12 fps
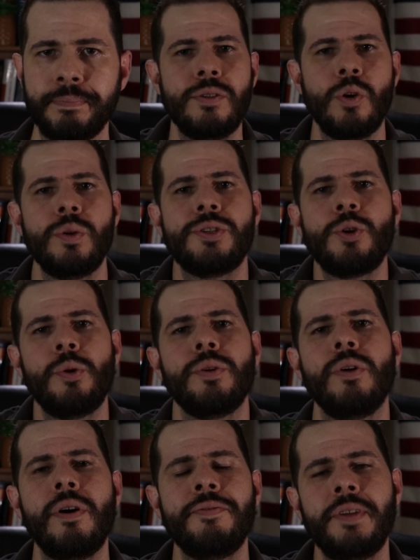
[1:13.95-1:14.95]
So I
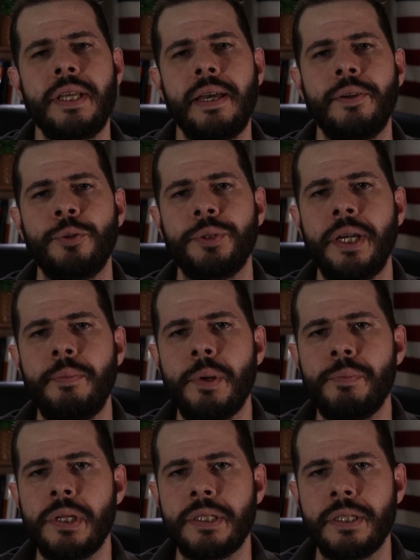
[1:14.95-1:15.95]
started off in the
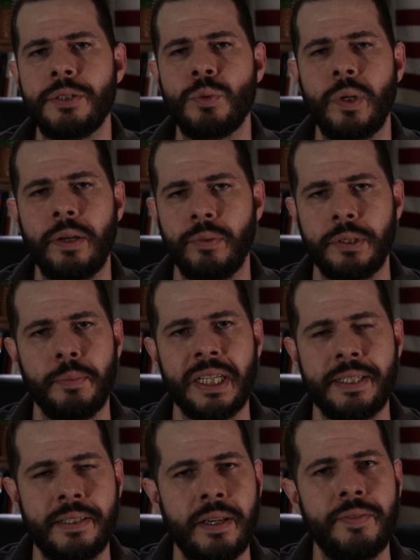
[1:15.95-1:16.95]
entertainment business when I was
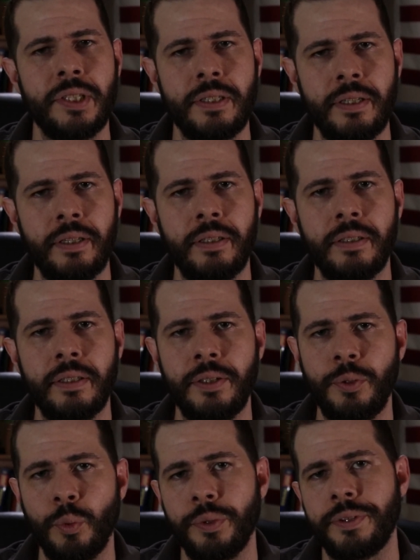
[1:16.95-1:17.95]
about 17
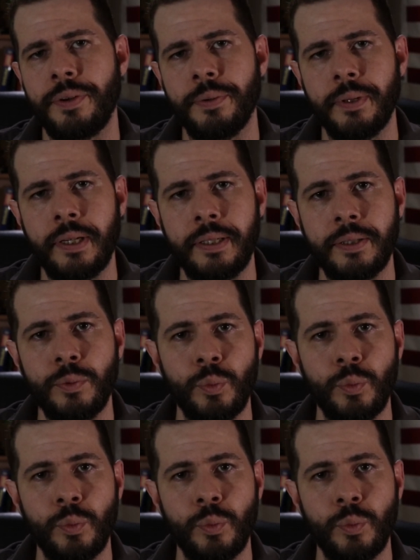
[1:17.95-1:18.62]
in North Carolina,